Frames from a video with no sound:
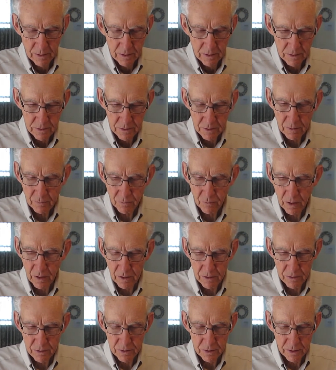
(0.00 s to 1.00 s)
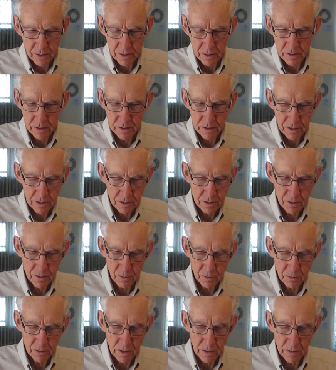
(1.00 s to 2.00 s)
sunflower seeds as
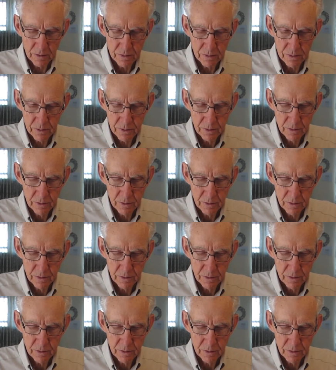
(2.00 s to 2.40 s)
those others.